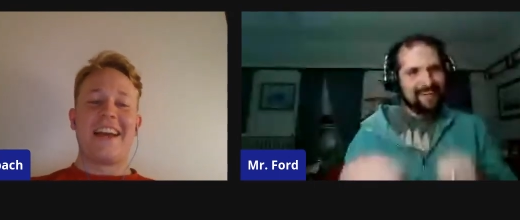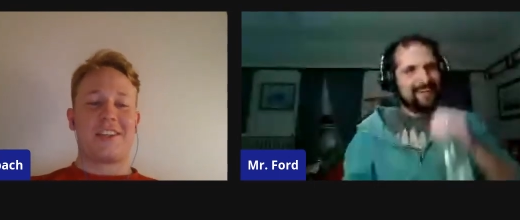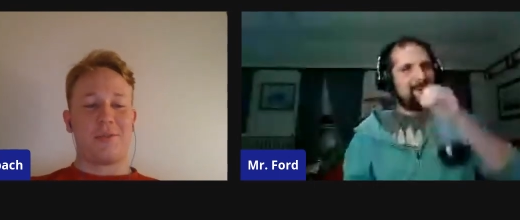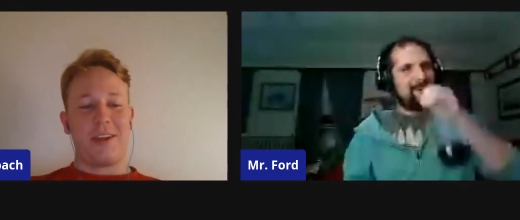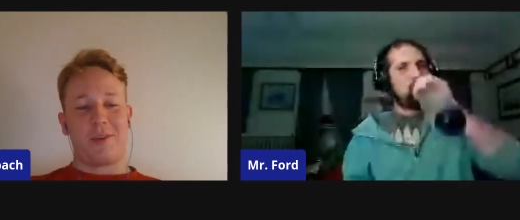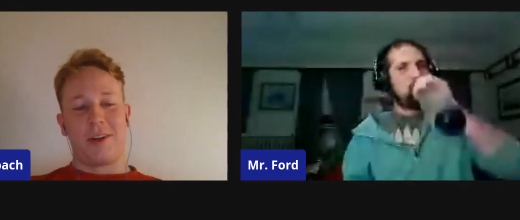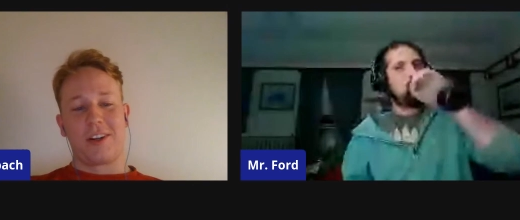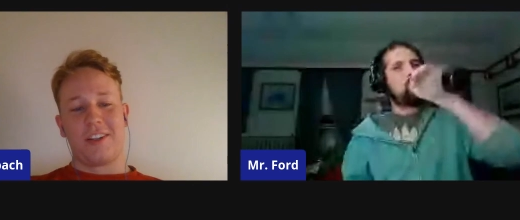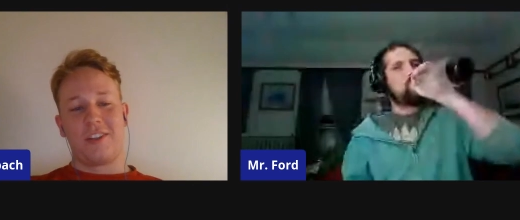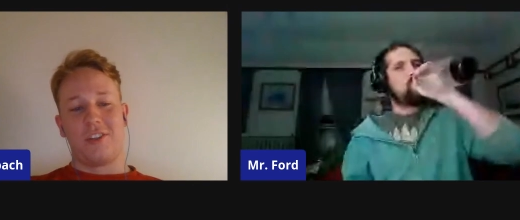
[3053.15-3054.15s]
Speaker 1: Next week, we
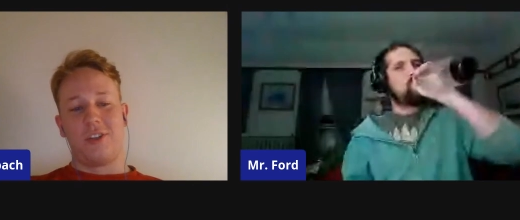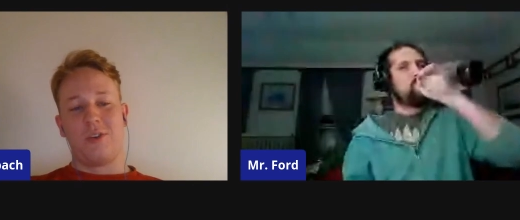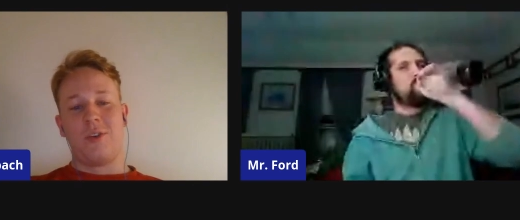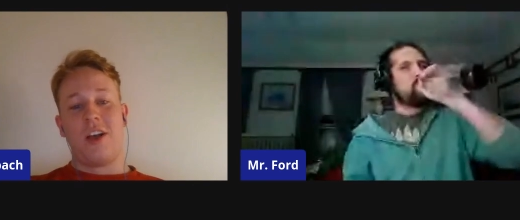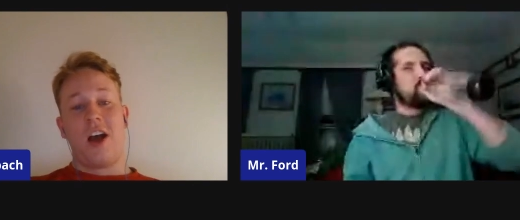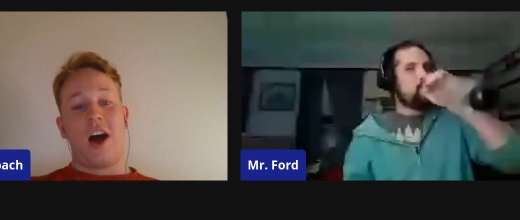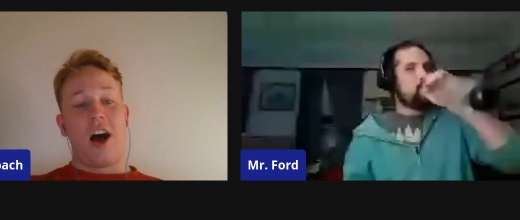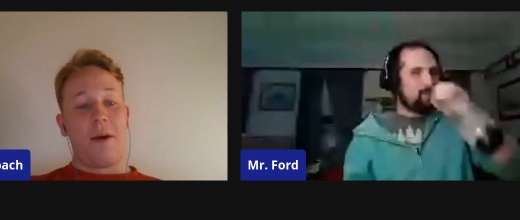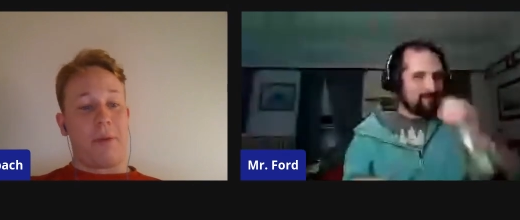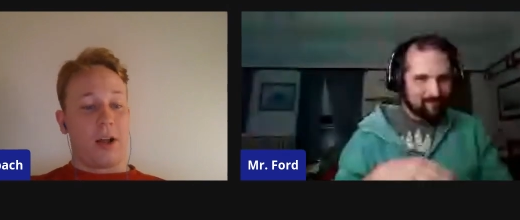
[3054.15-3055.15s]
are going to do
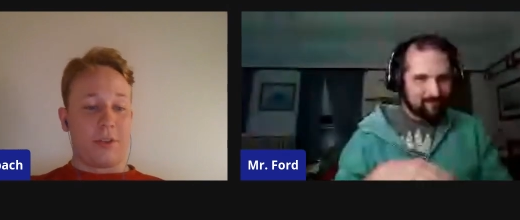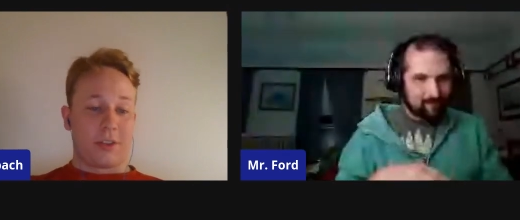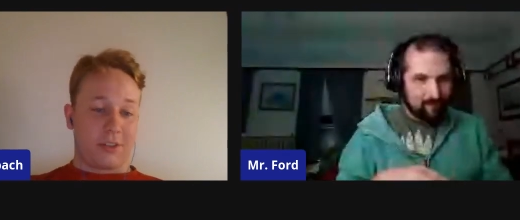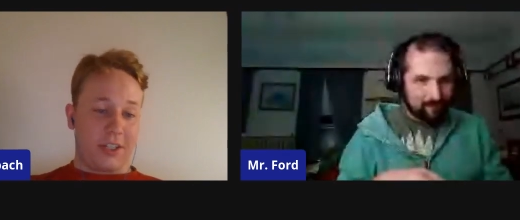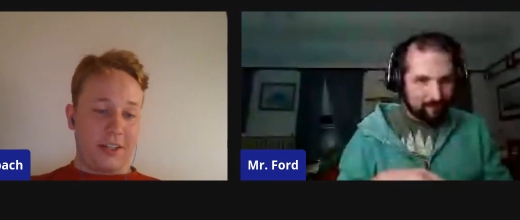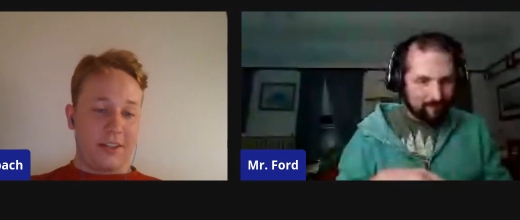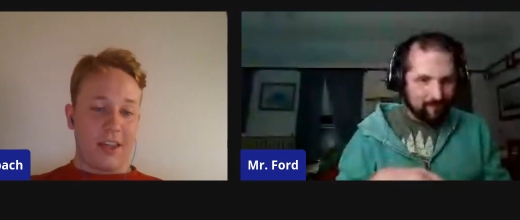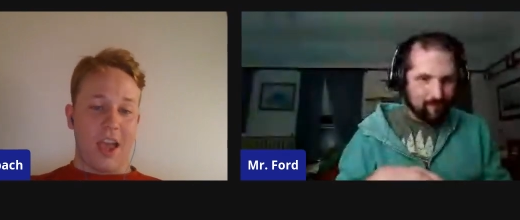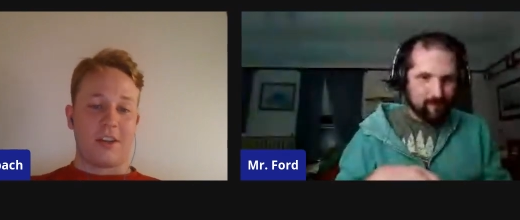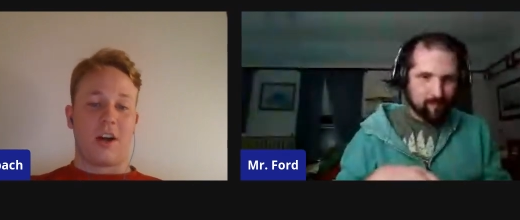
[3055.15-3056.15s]
Apollo
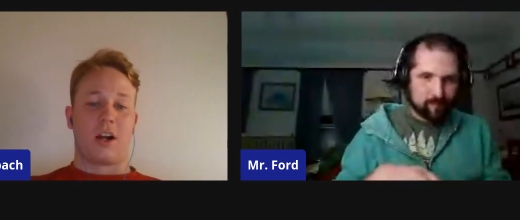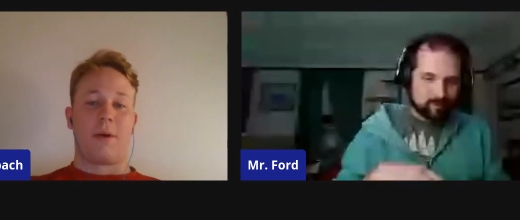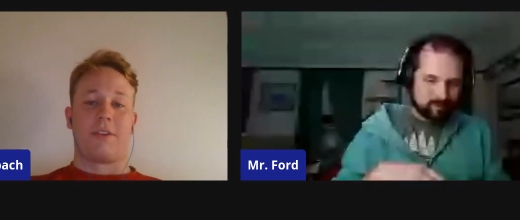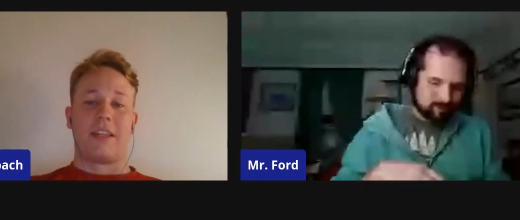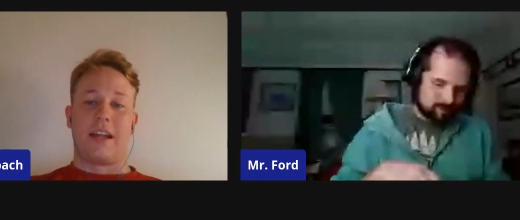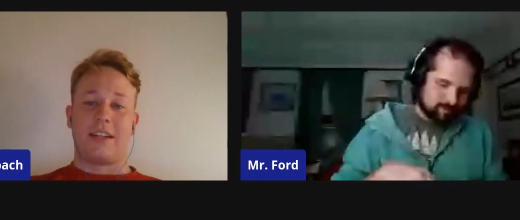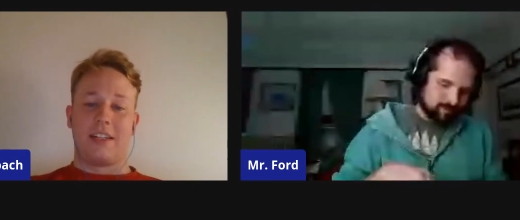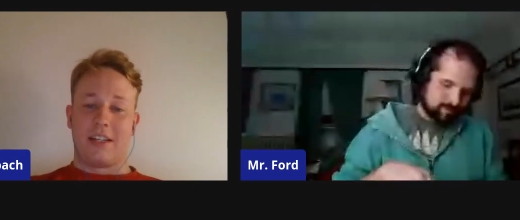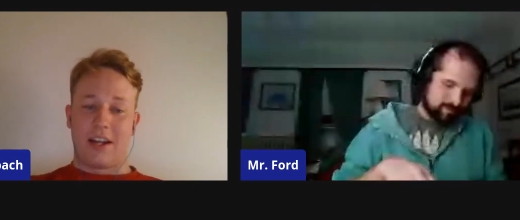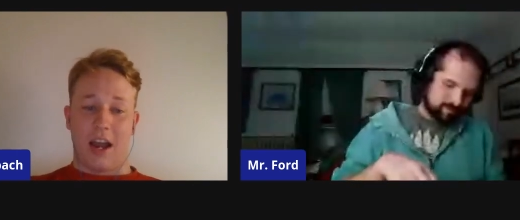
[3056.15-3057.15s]
13 and talk about the
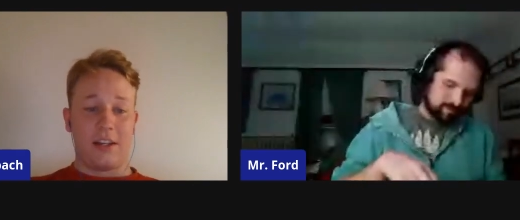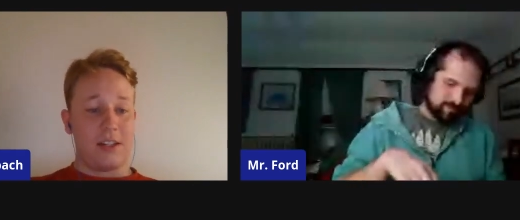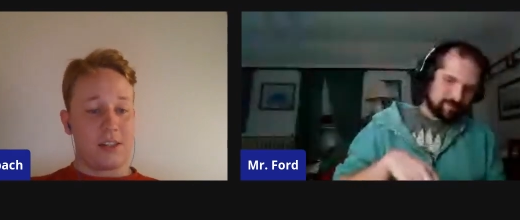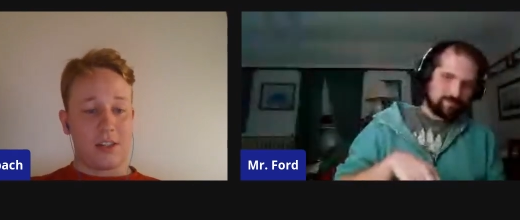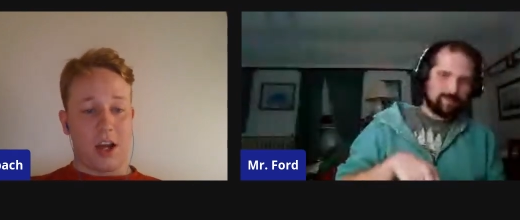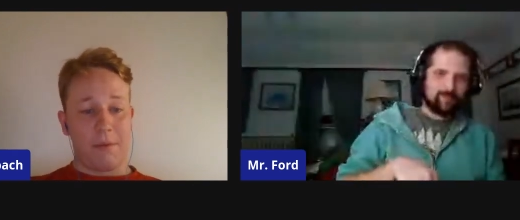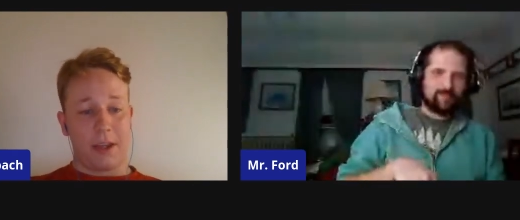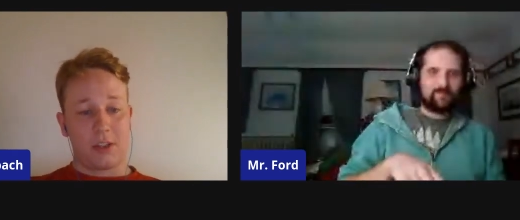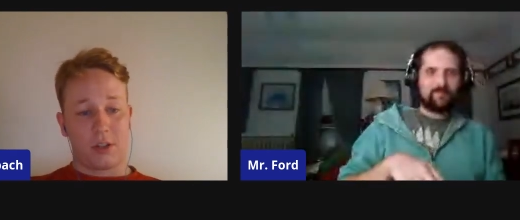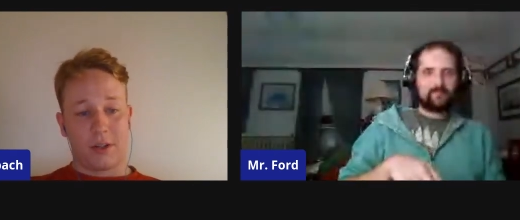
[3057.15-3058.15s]
1990s in Tom
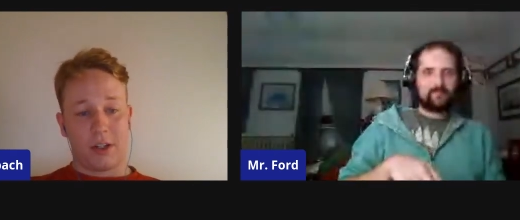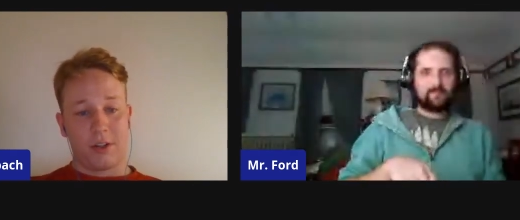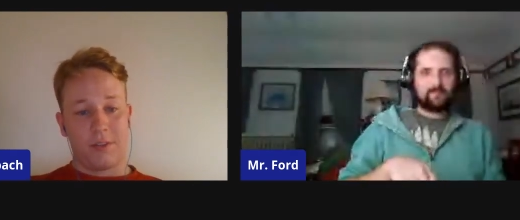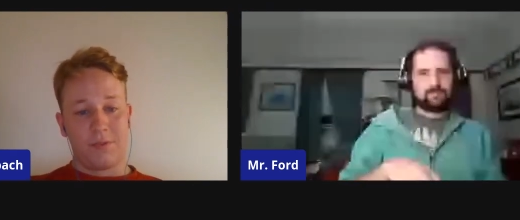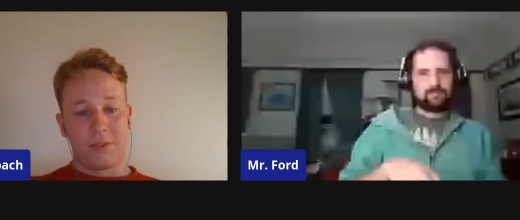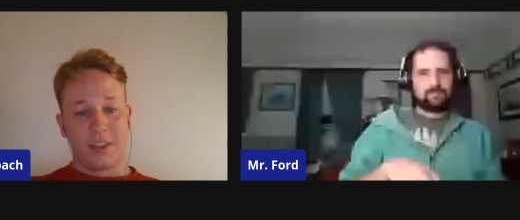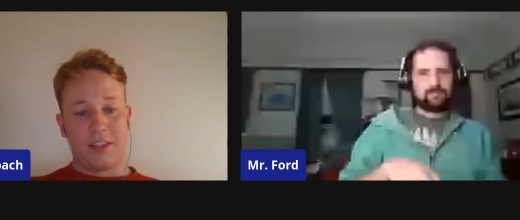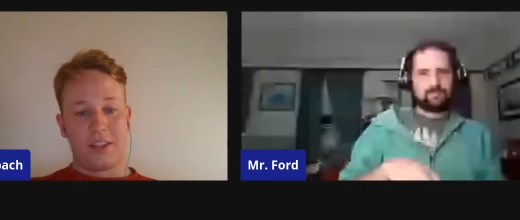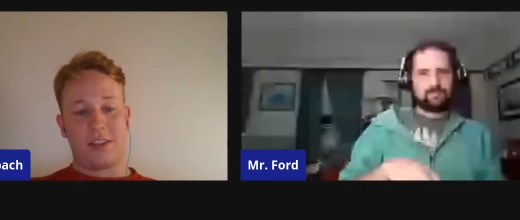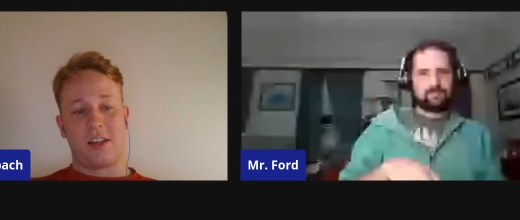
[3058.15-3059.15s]
Hanks' career.
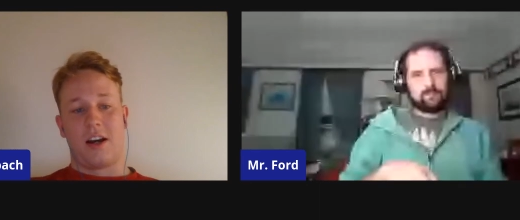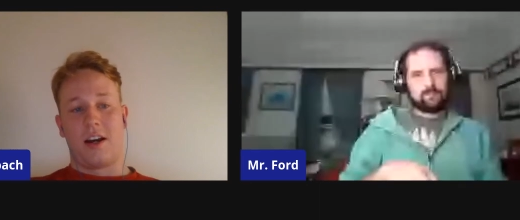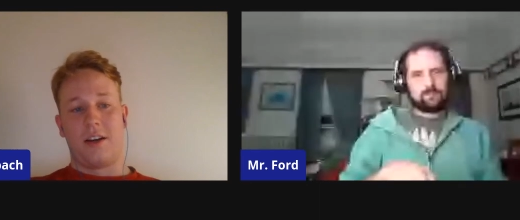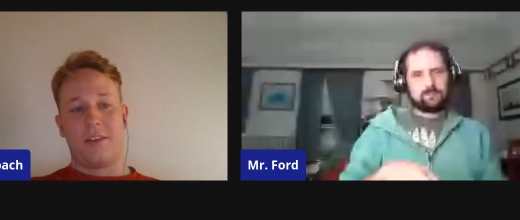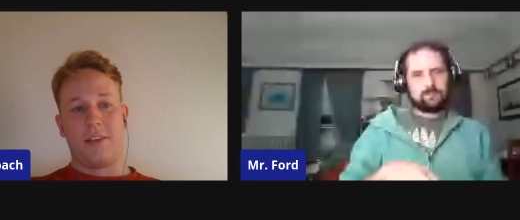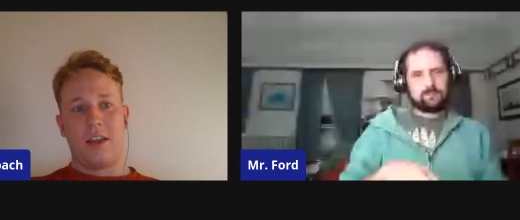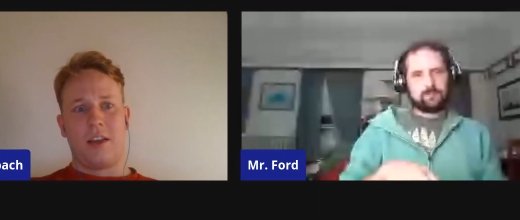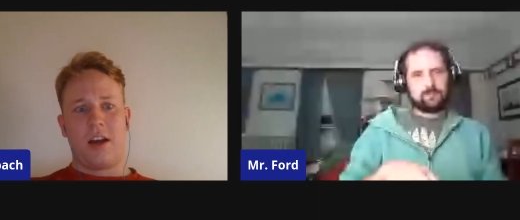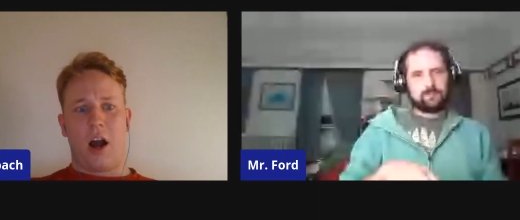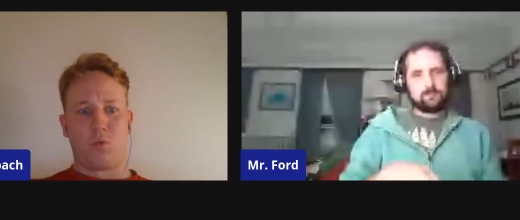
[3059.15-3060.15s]
This is a,
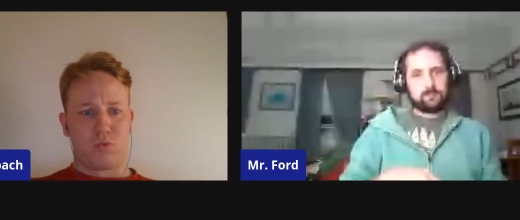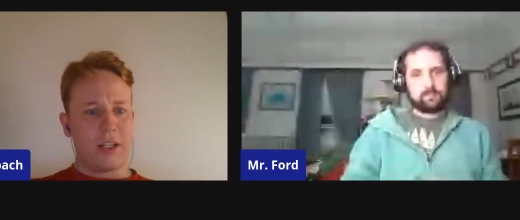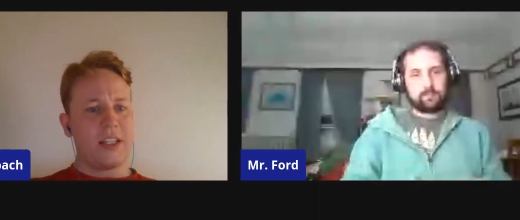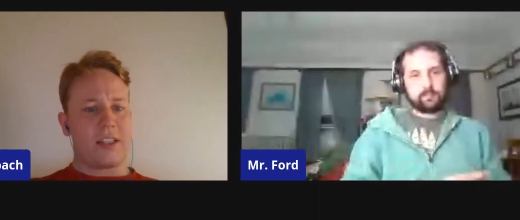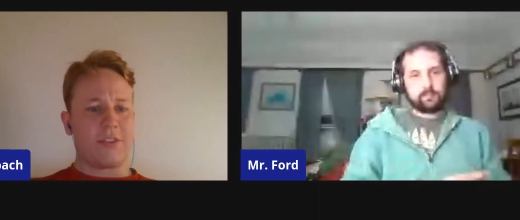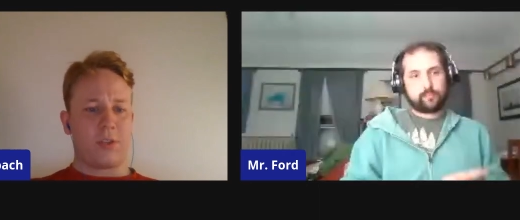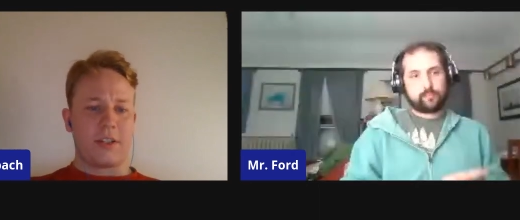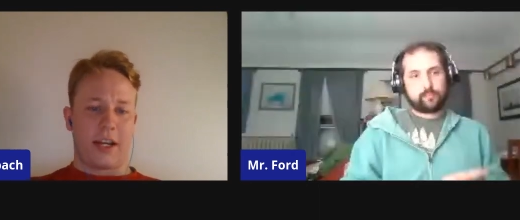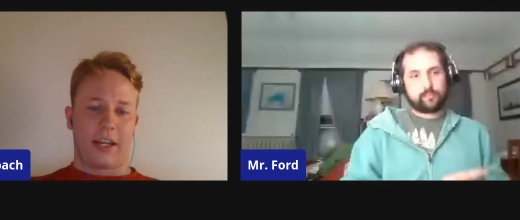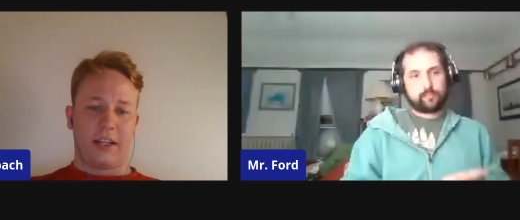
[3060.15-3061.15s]
a really
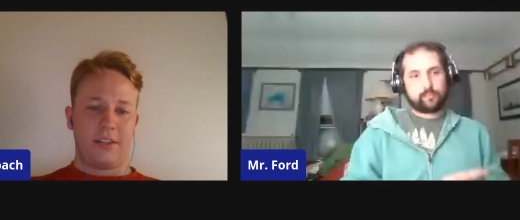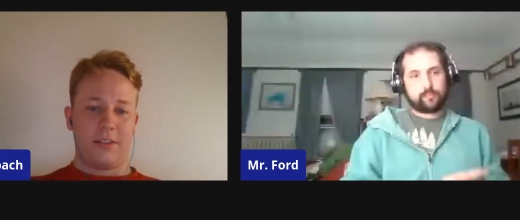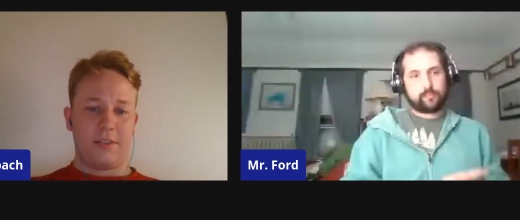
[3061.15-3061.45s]
different decade.